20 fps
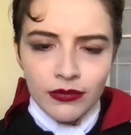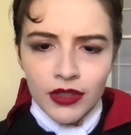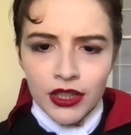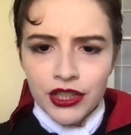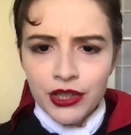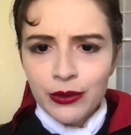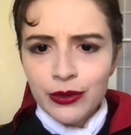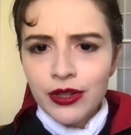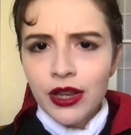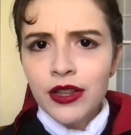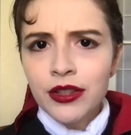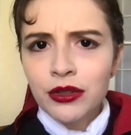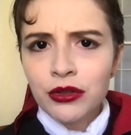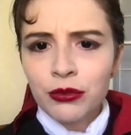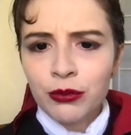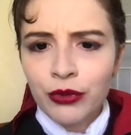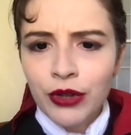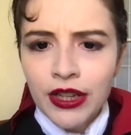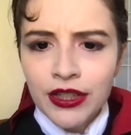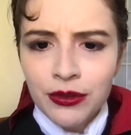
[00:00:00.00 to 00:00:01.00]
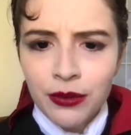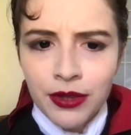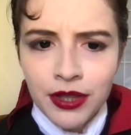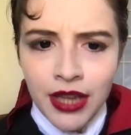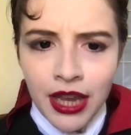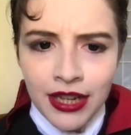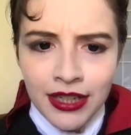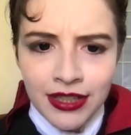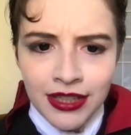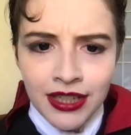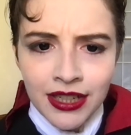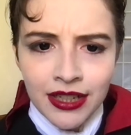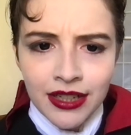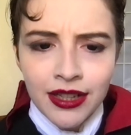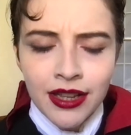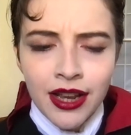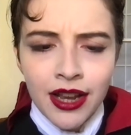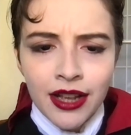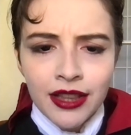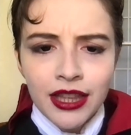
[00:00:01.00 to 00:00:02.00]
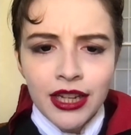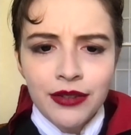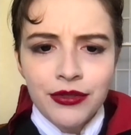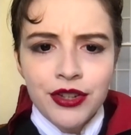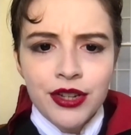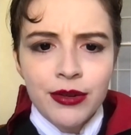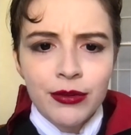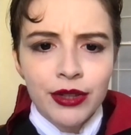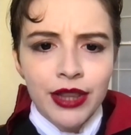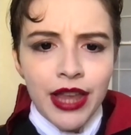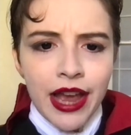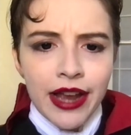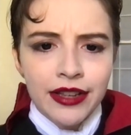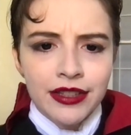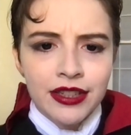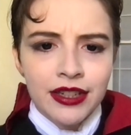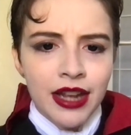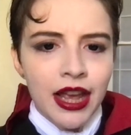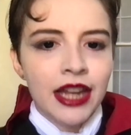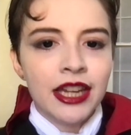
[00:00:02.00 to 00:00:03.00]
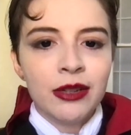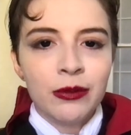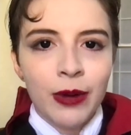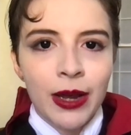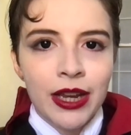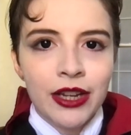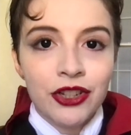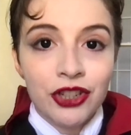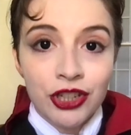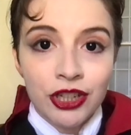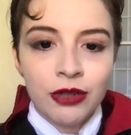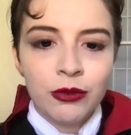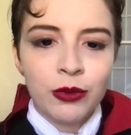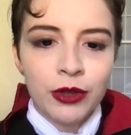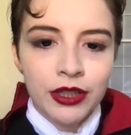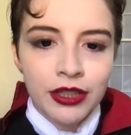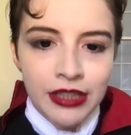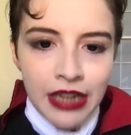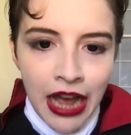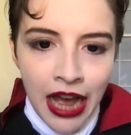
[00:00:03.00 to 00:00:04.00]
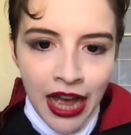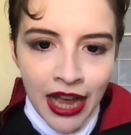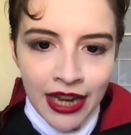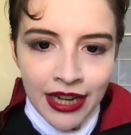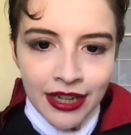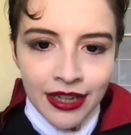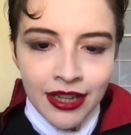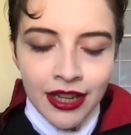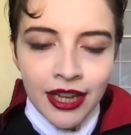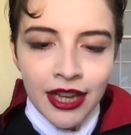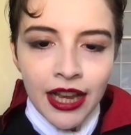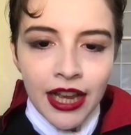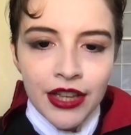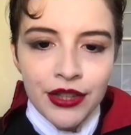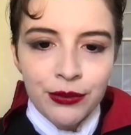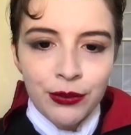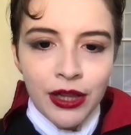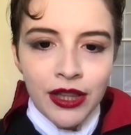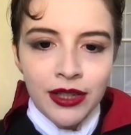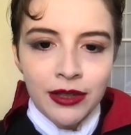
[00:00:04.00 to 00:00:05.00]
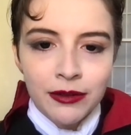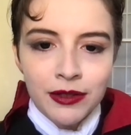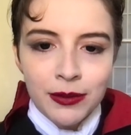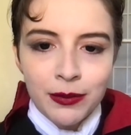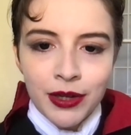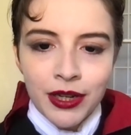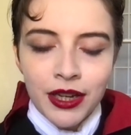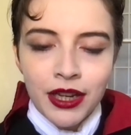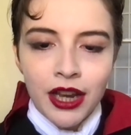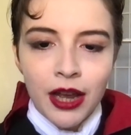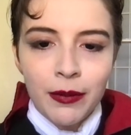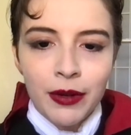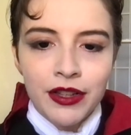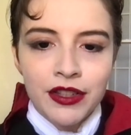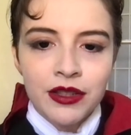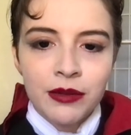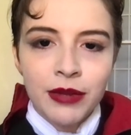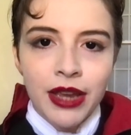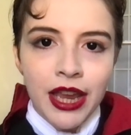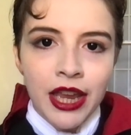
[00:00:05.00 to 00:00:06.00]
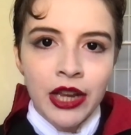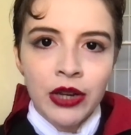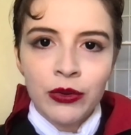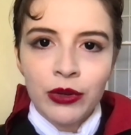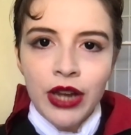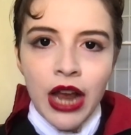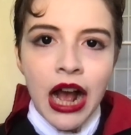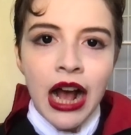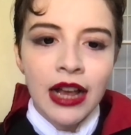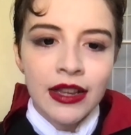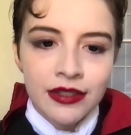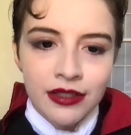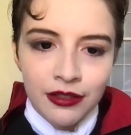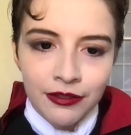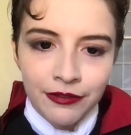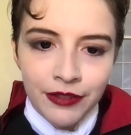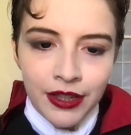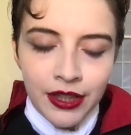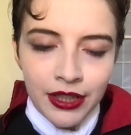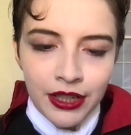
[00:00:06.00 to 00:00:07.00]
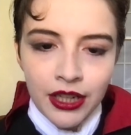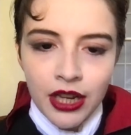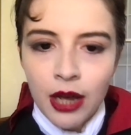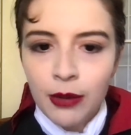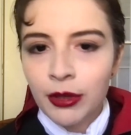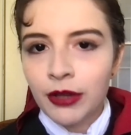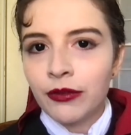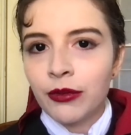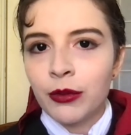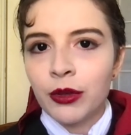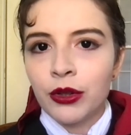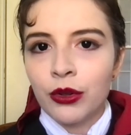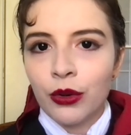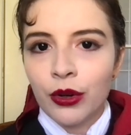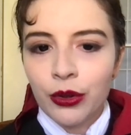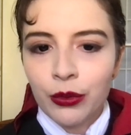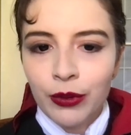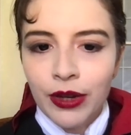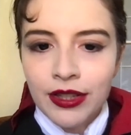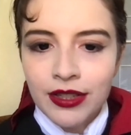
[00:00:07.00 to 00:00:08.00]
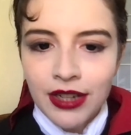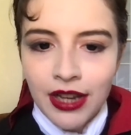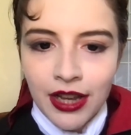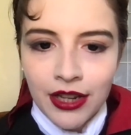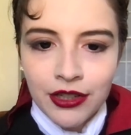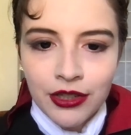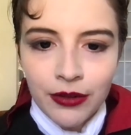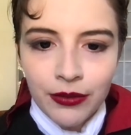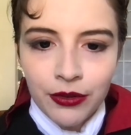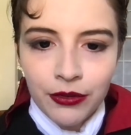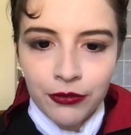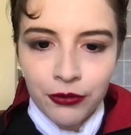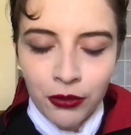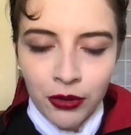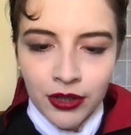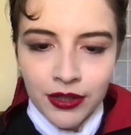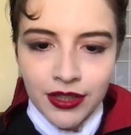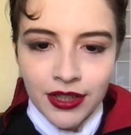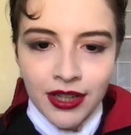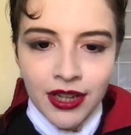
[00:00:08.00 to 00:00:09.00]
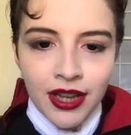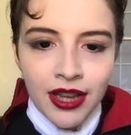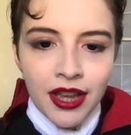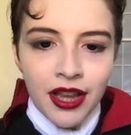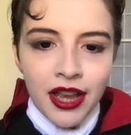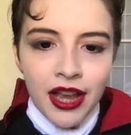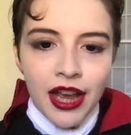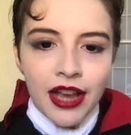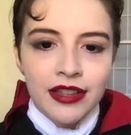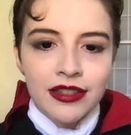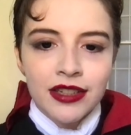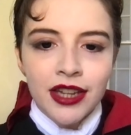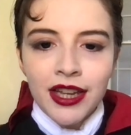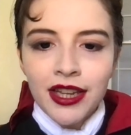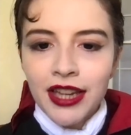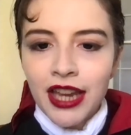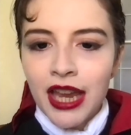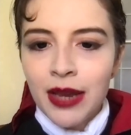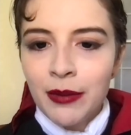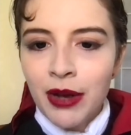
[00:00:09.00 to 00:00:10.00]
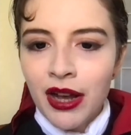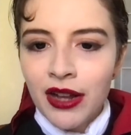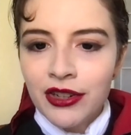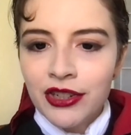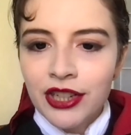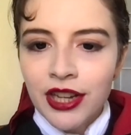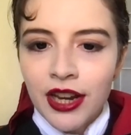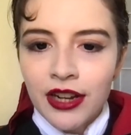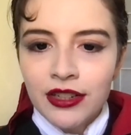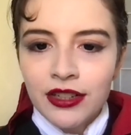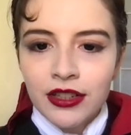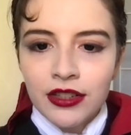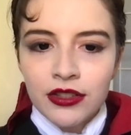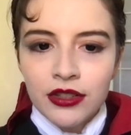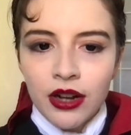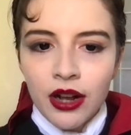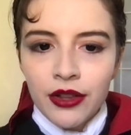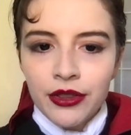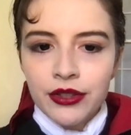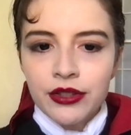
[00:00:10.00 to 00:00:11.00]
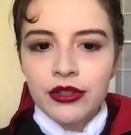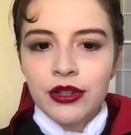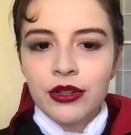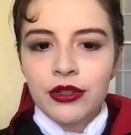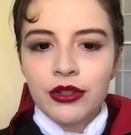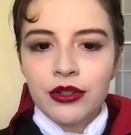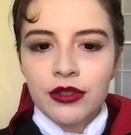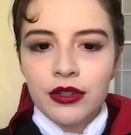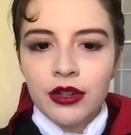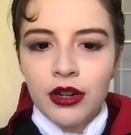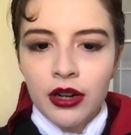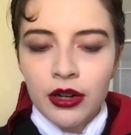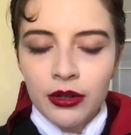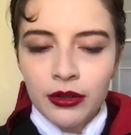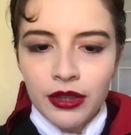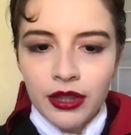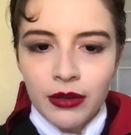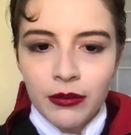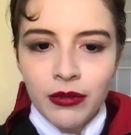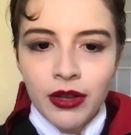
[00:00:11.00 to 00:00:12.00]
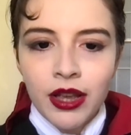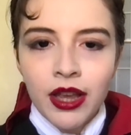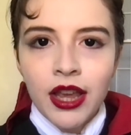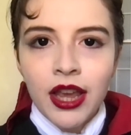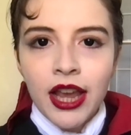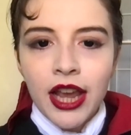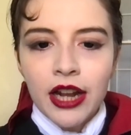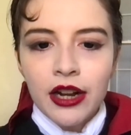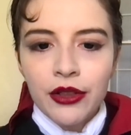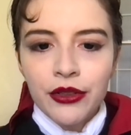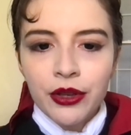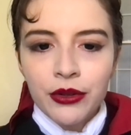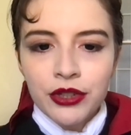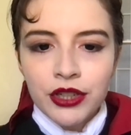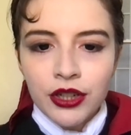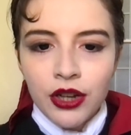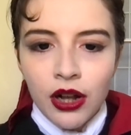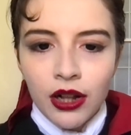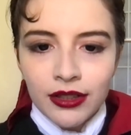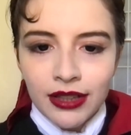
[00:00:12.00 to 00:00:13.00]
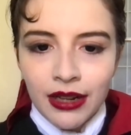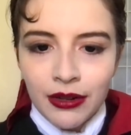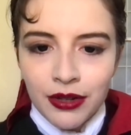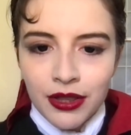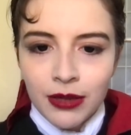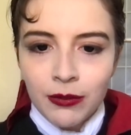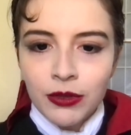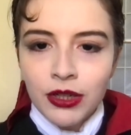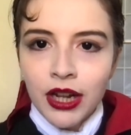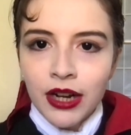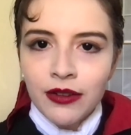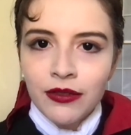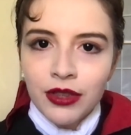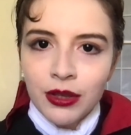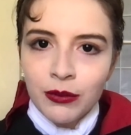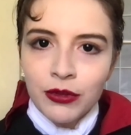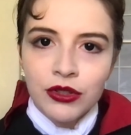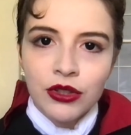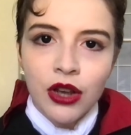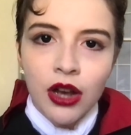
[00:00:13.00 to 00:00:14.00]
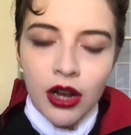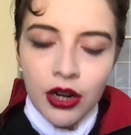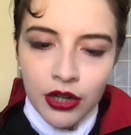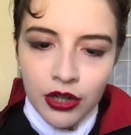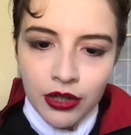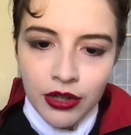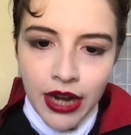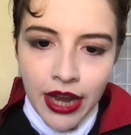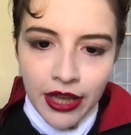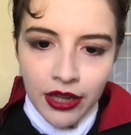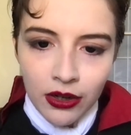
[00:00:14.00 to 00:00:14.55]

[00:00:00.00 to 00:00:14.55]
She was also impressed with the idea that if she relaxed in any way, she would die, as well as picking up on some angry, hostile feeling coming from the northwest edge of the fort. As night came on, she actually saw the searchers and heard them, and although she called out to them, none of them saw her at